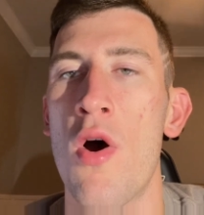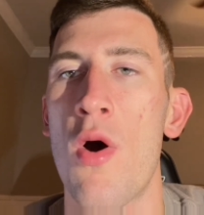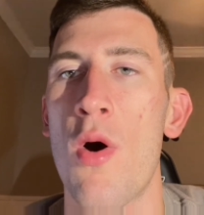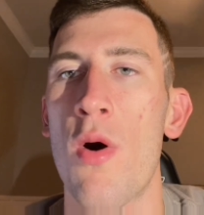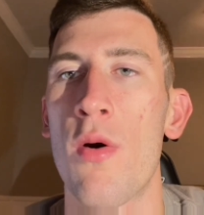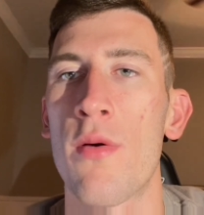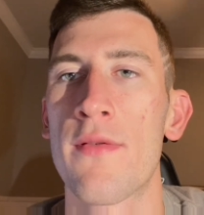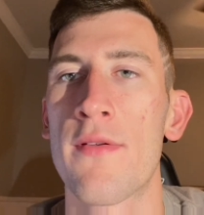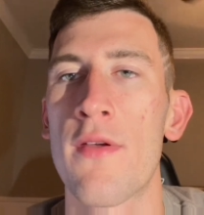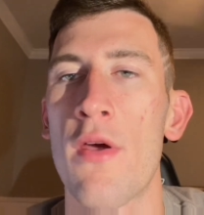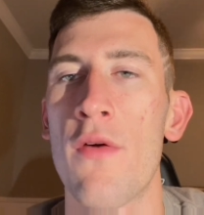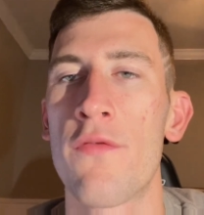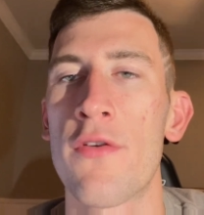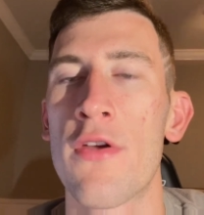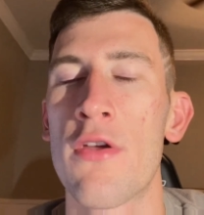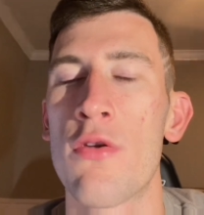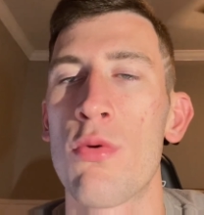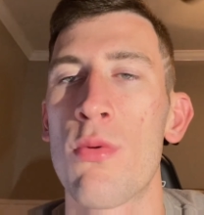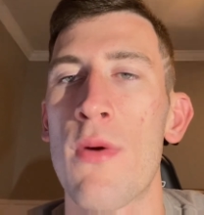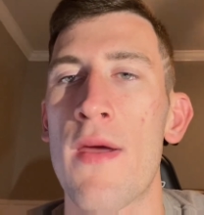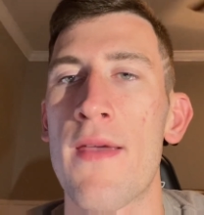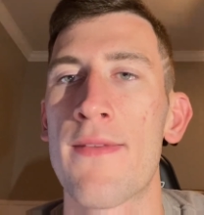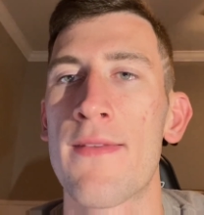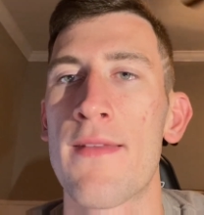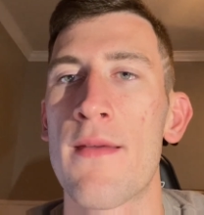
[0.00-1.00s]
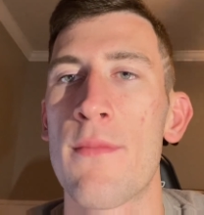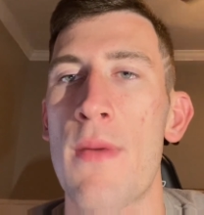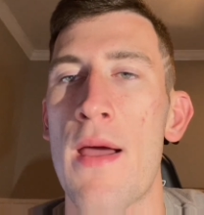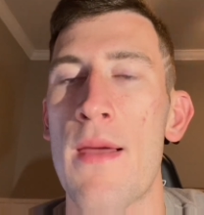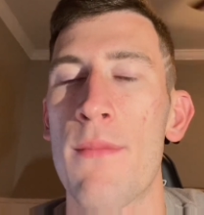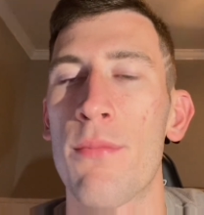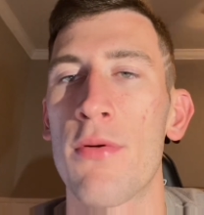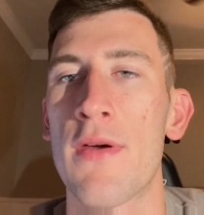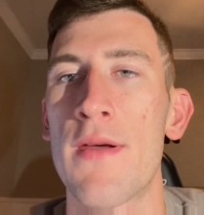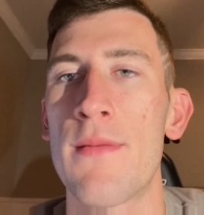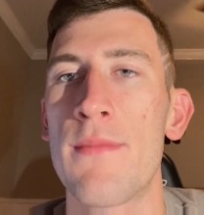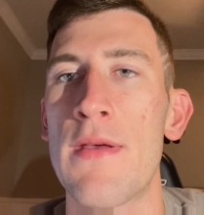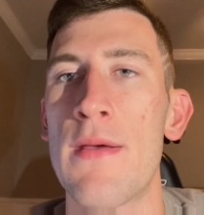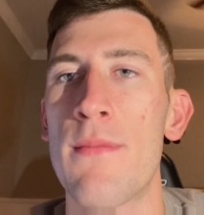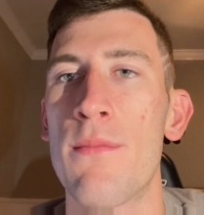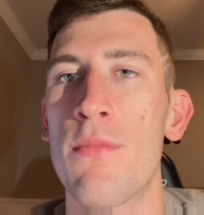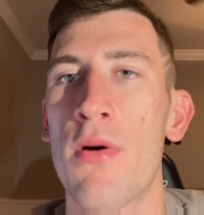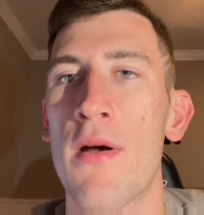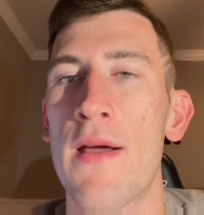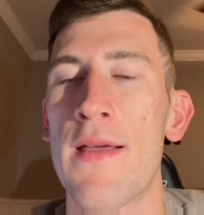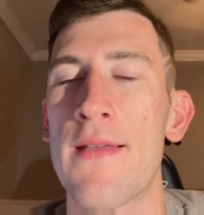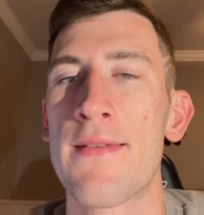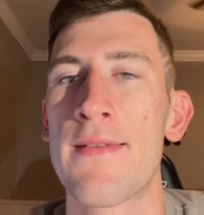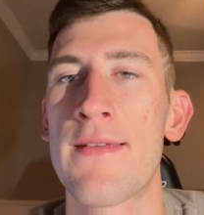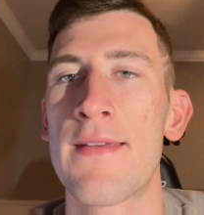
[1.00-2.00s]
Also, if you're interested in my premium
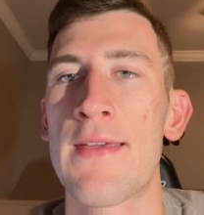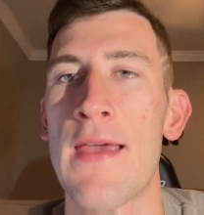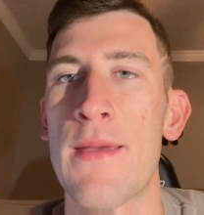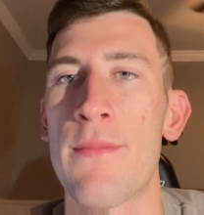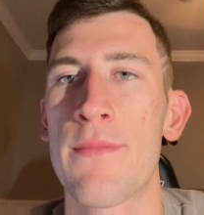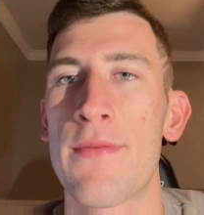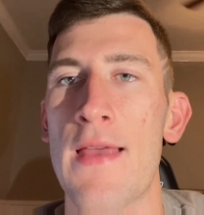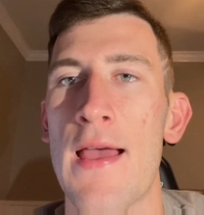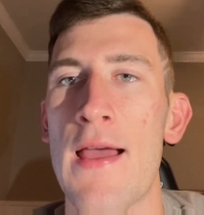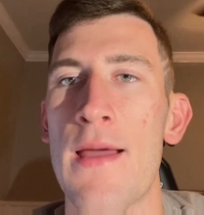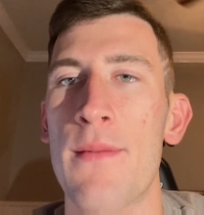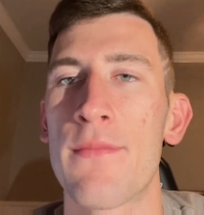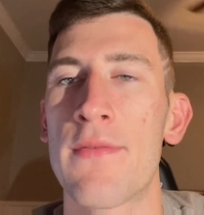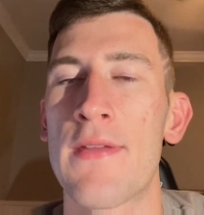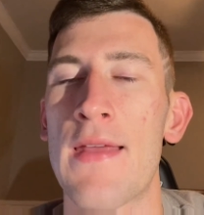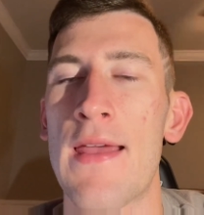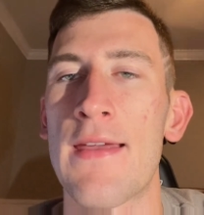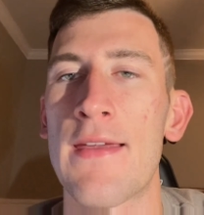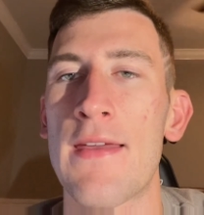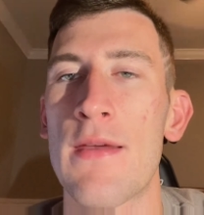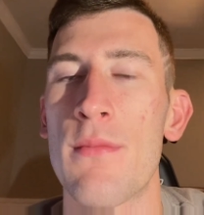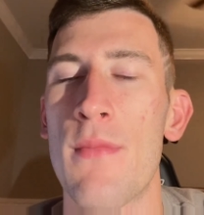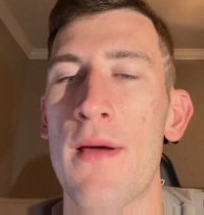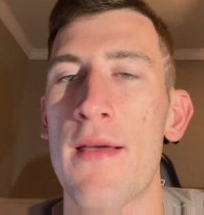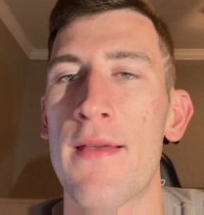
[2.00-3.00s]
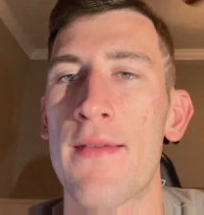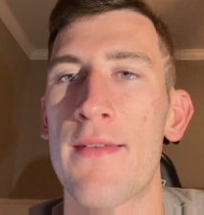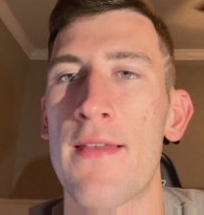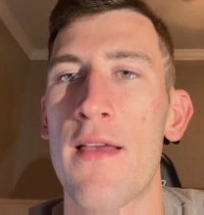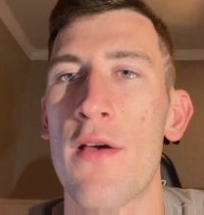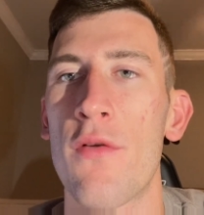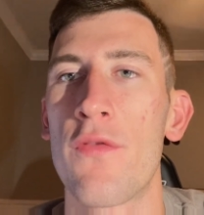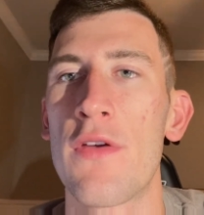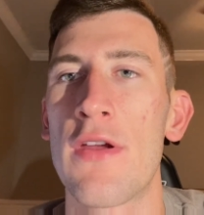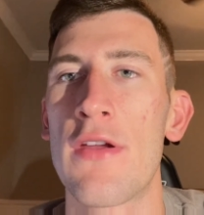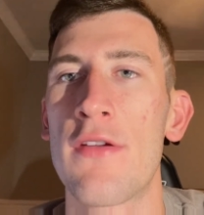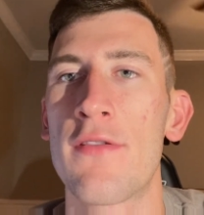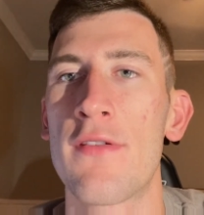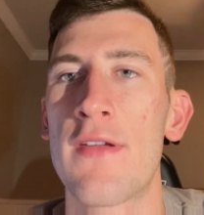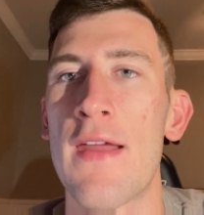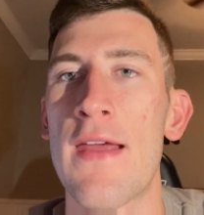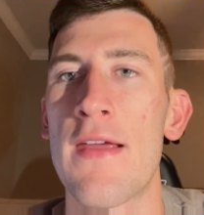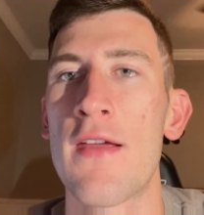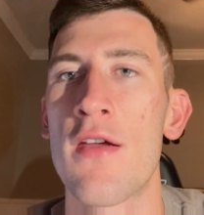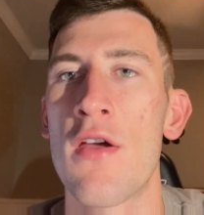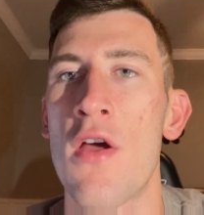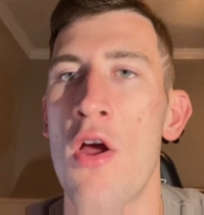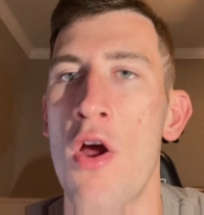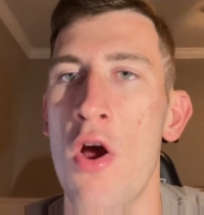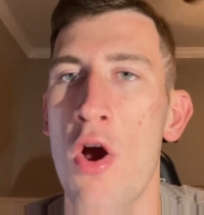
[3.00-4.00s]
plays, the games I'm taking myself each
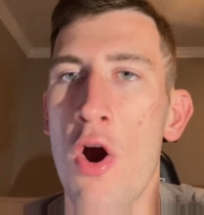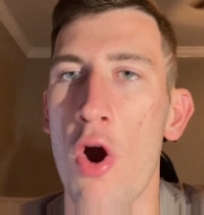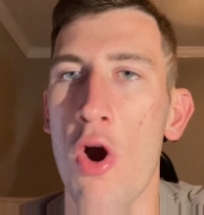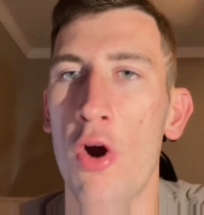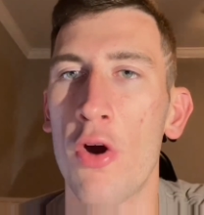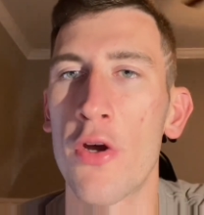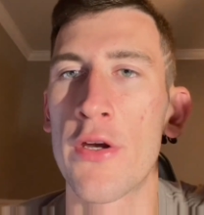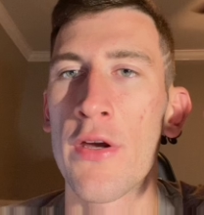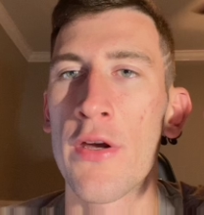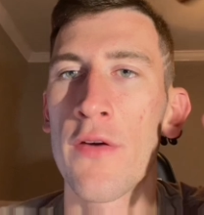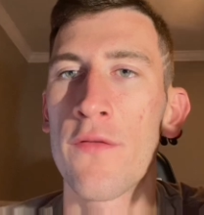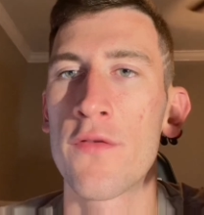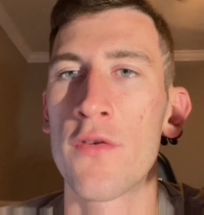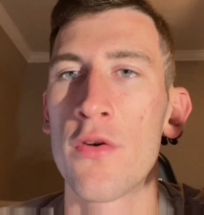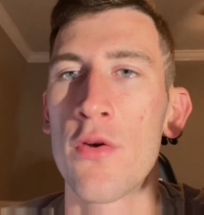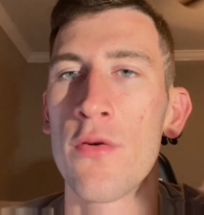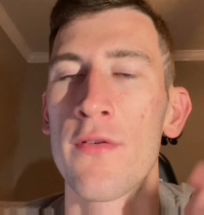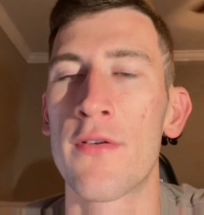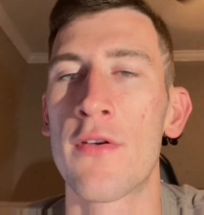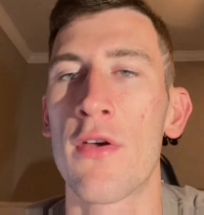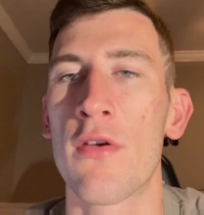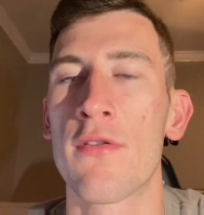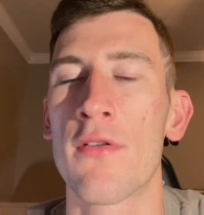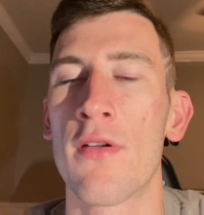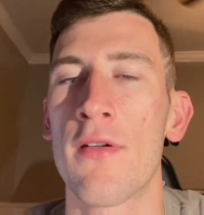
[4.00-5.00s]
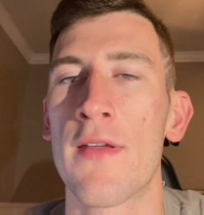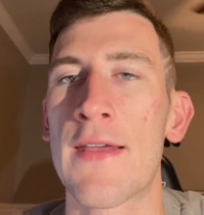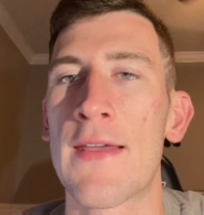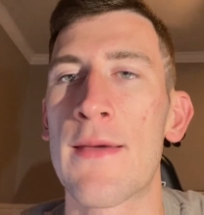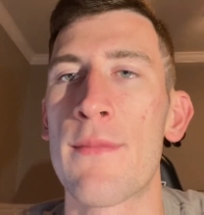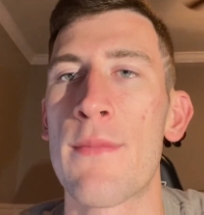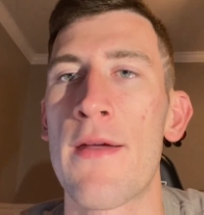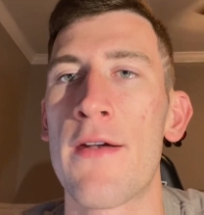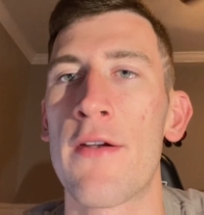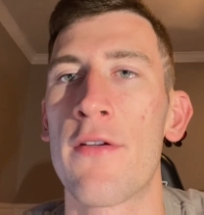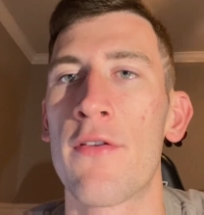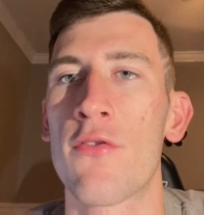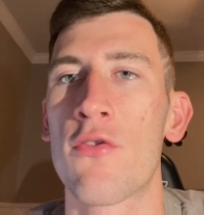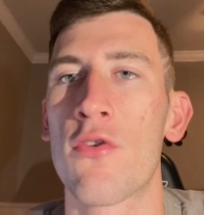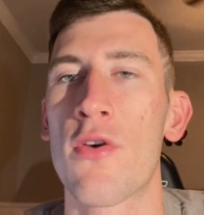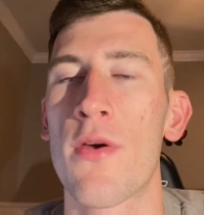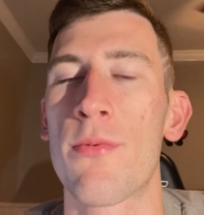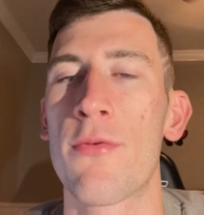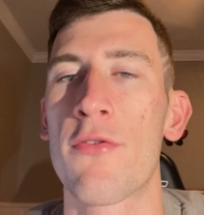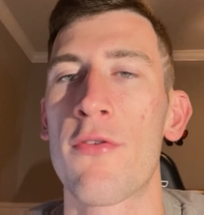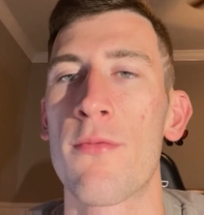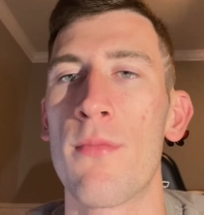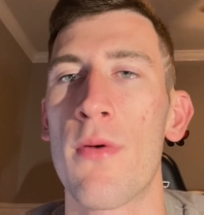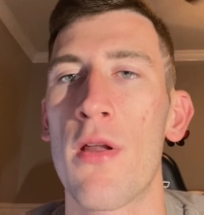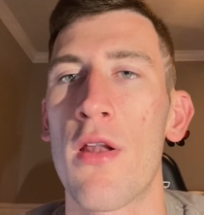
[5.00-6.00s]
day, all you have to do is go to a link in my
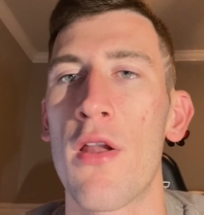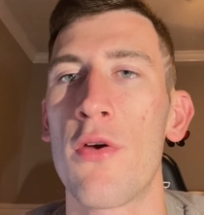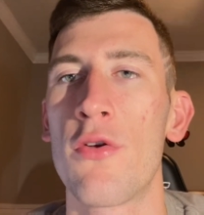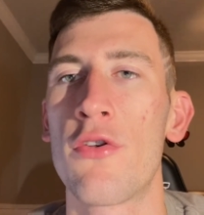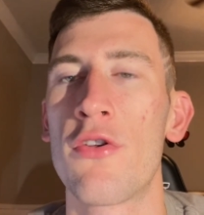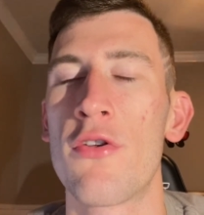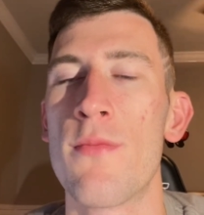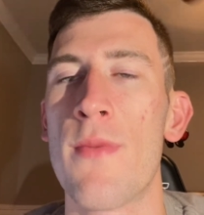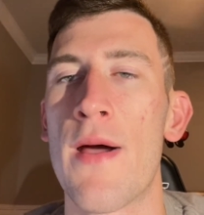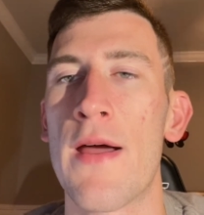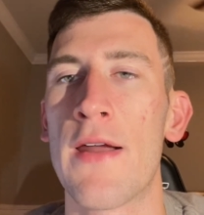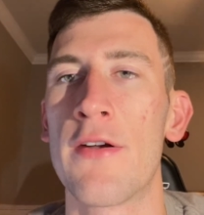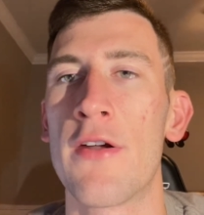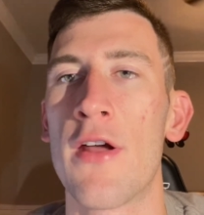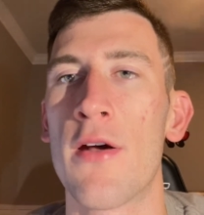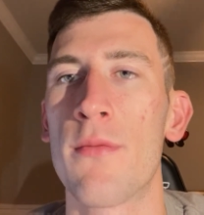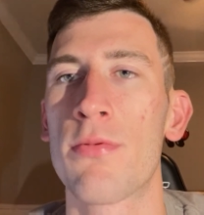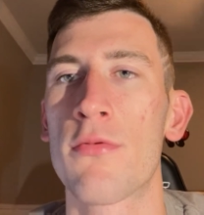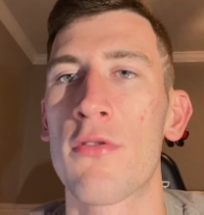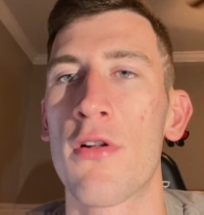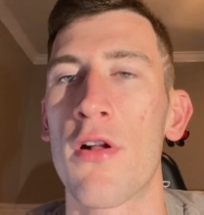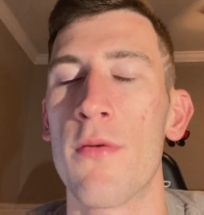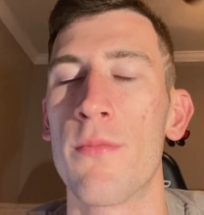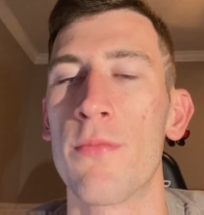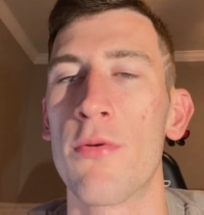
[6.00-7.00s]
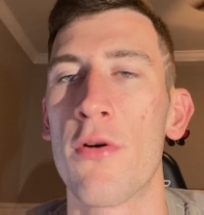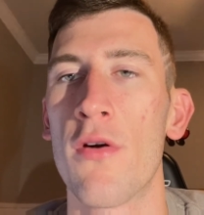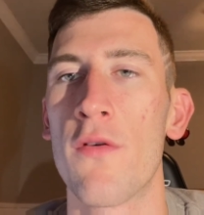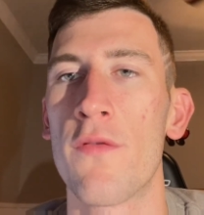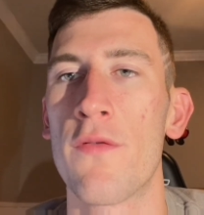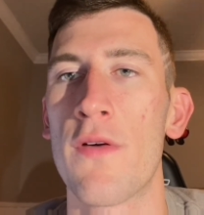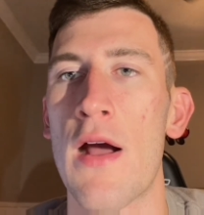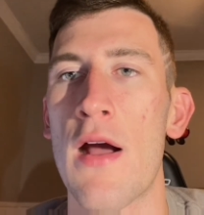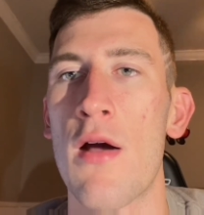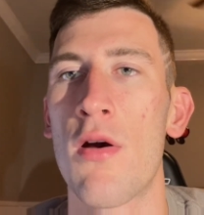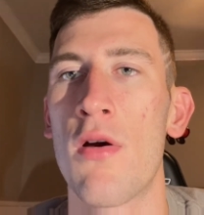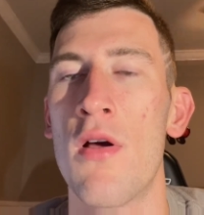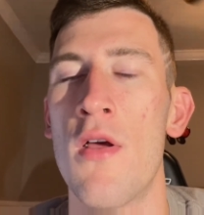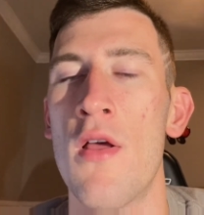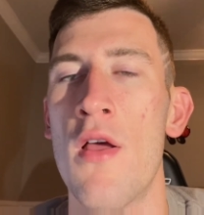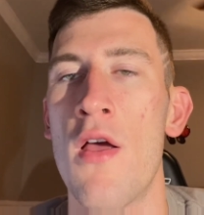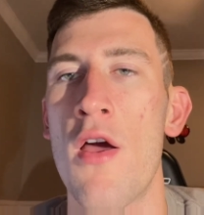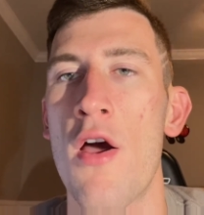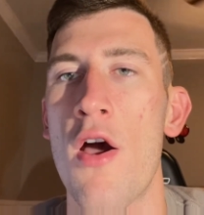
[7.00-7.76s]
description below to my Dub Club profile.